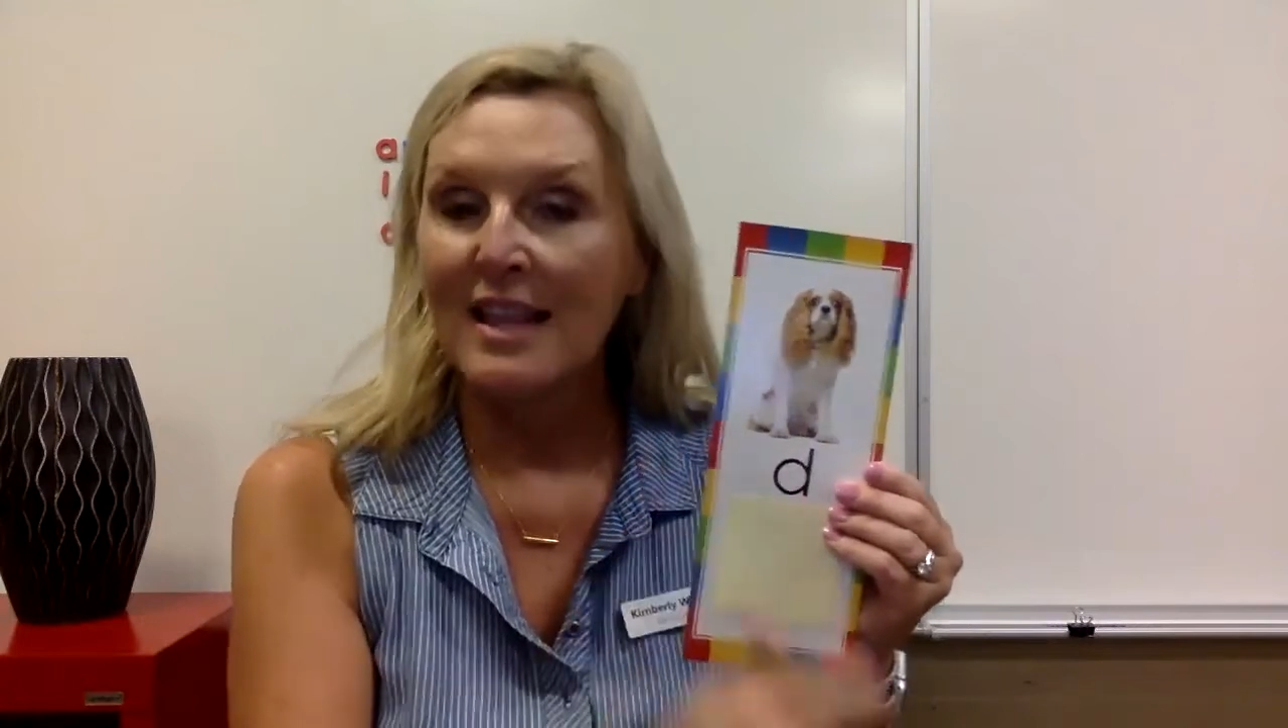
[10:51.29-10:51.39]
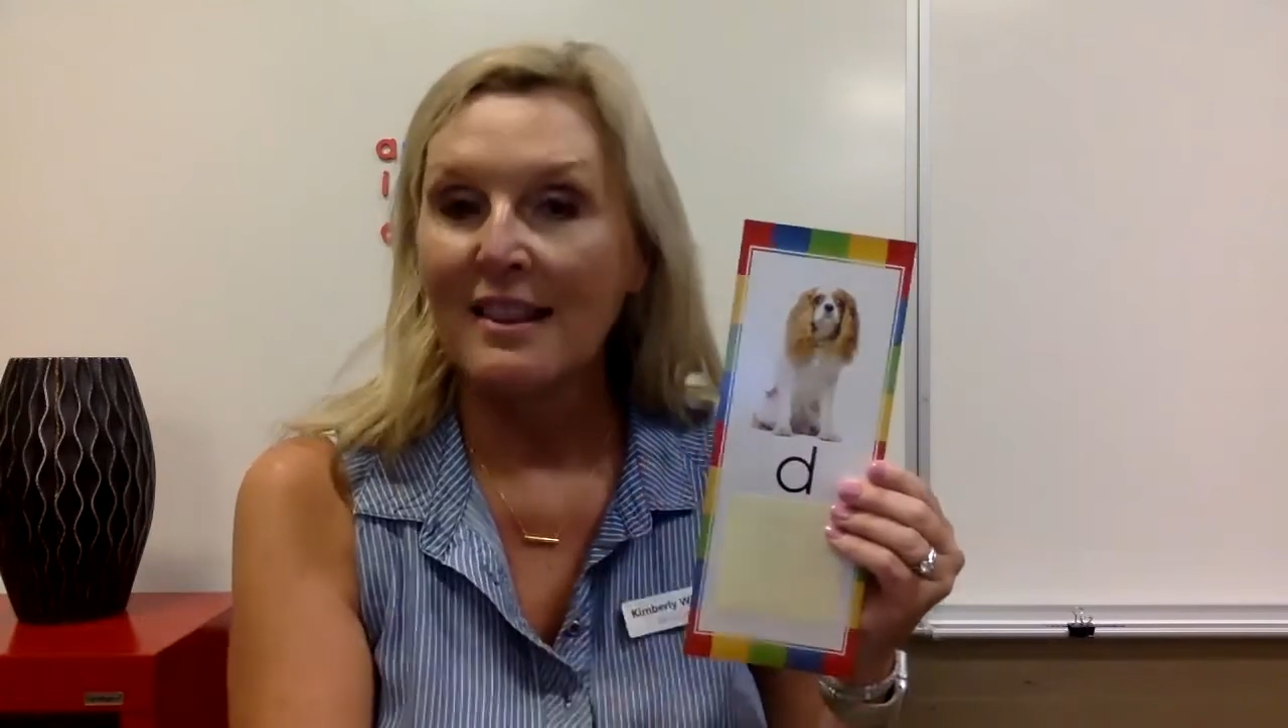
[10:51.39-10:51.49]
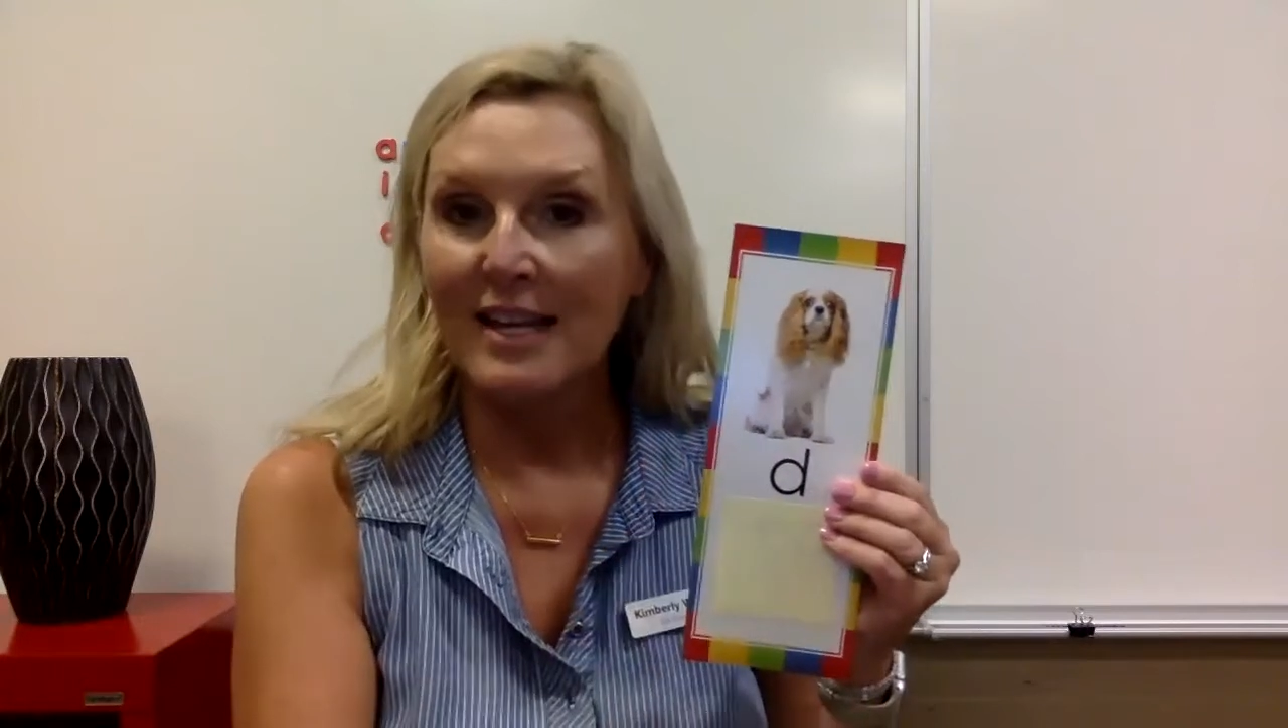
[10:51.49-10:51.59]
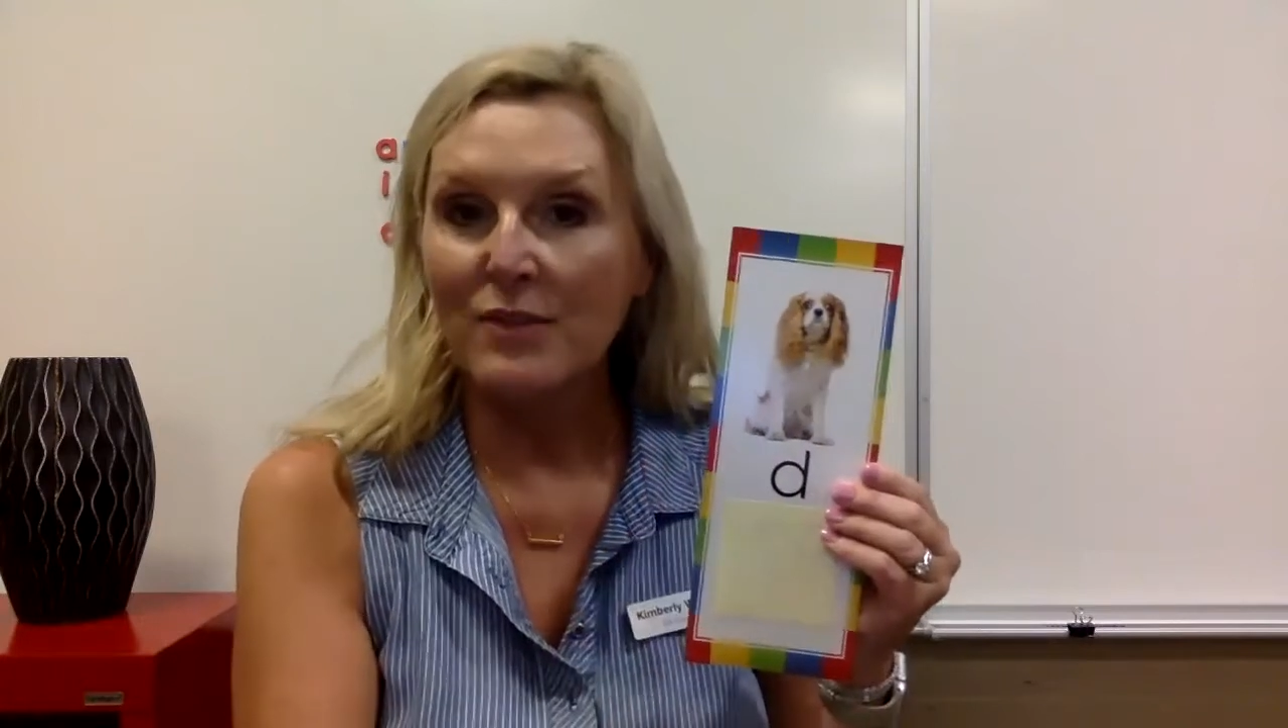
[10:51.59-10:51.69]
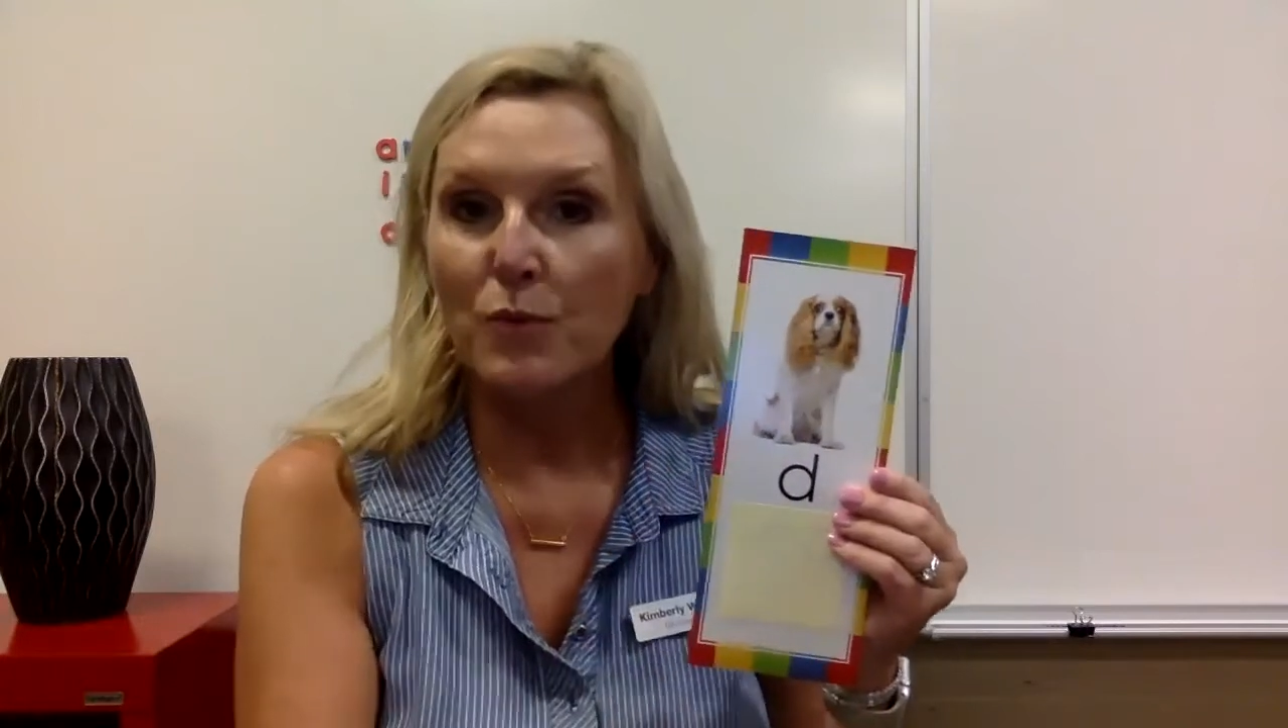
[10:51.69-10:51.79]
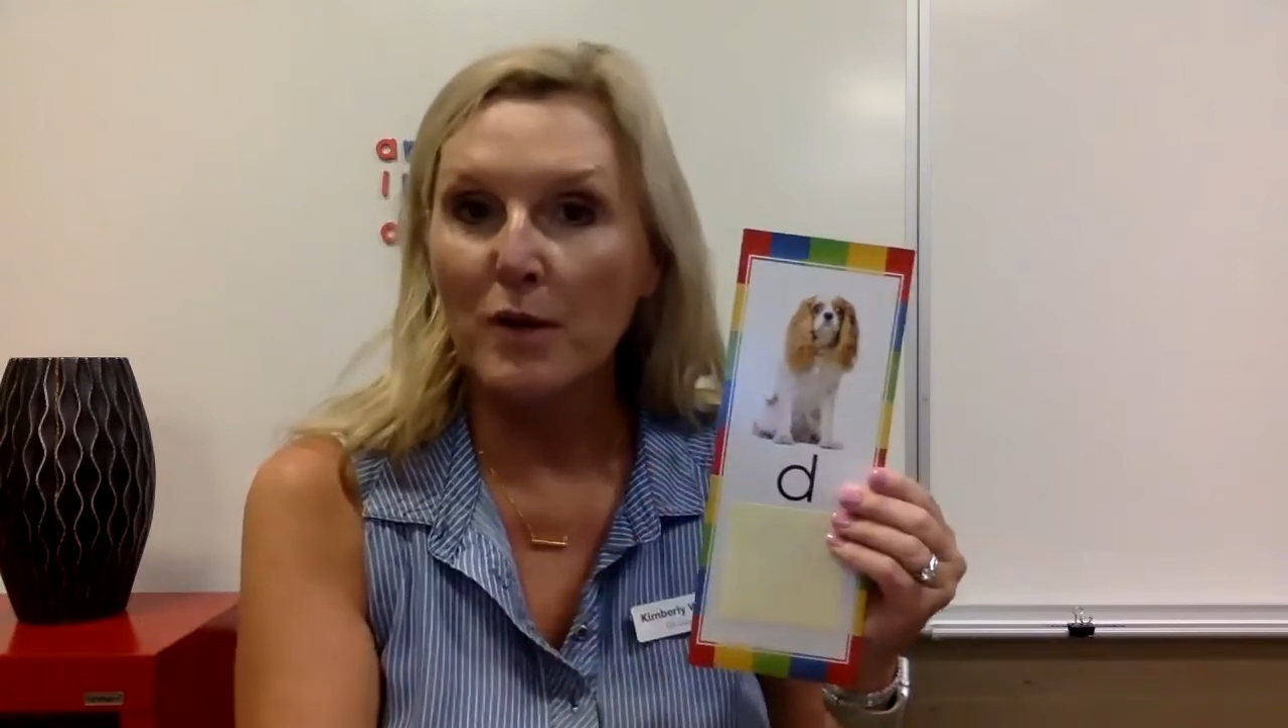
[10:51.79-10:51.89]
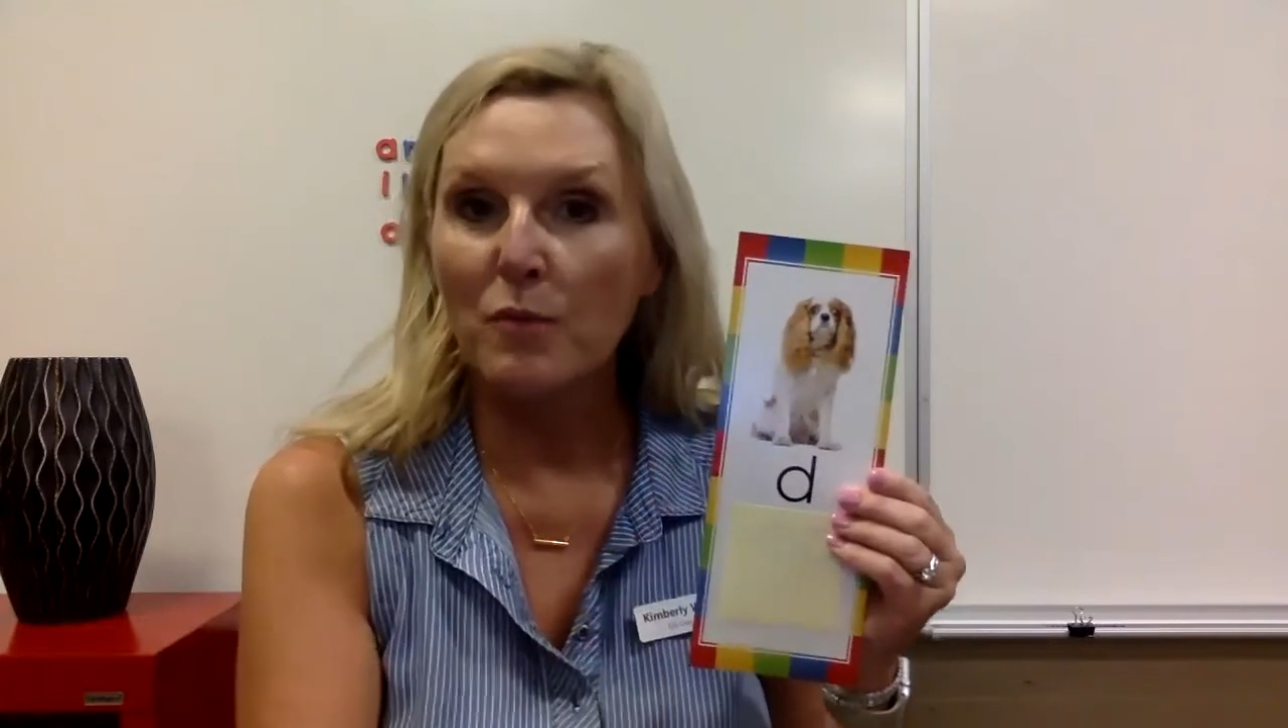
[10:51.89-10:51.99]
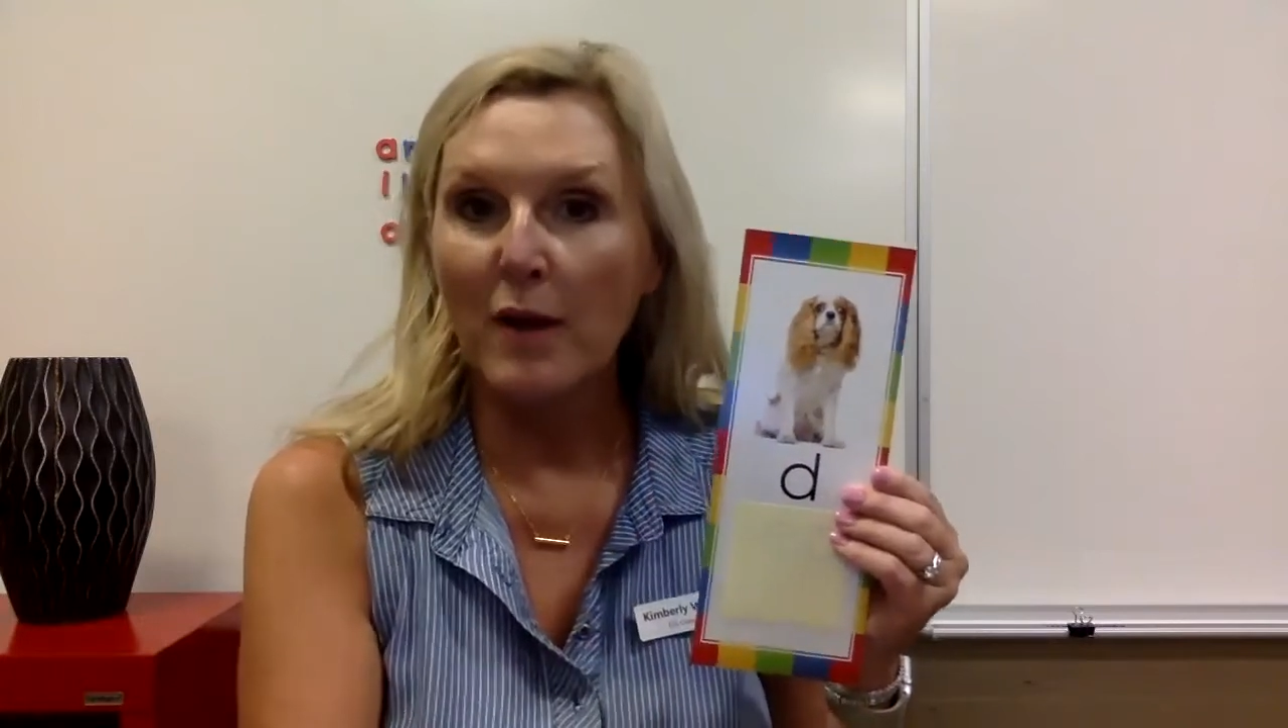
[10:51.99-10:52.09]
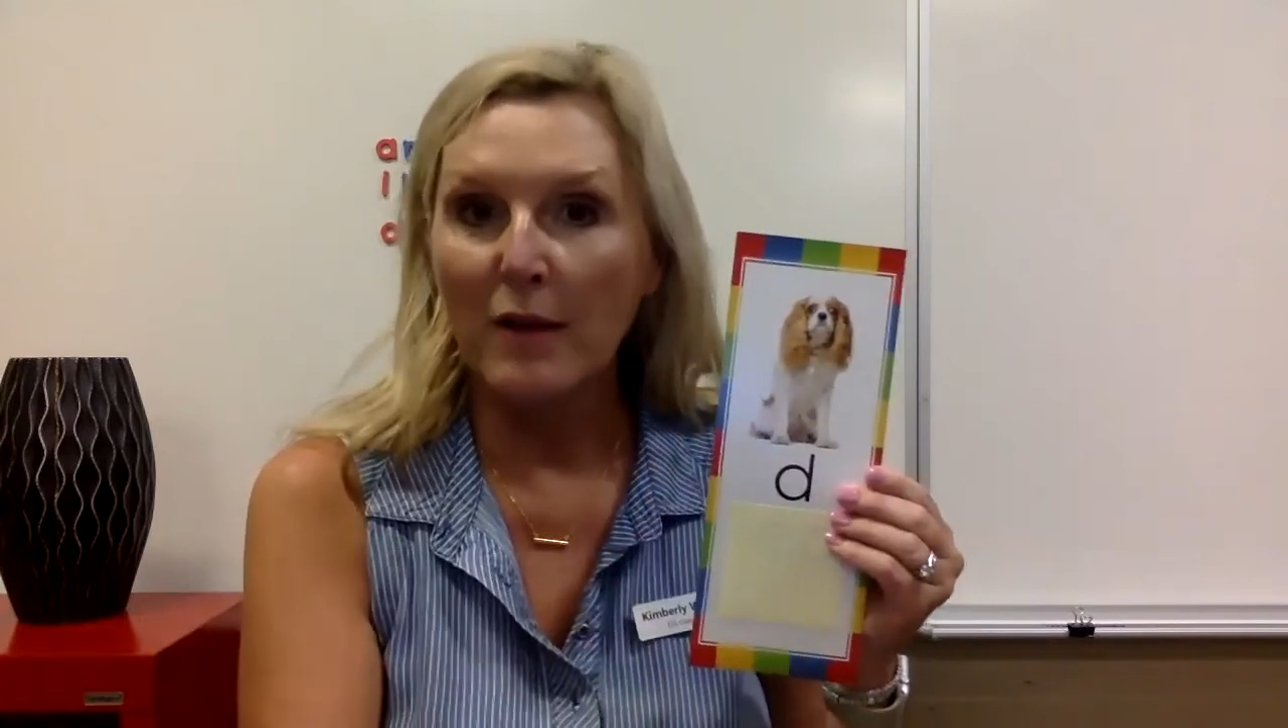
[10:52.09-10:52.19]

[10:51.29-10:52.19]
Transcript: That's one way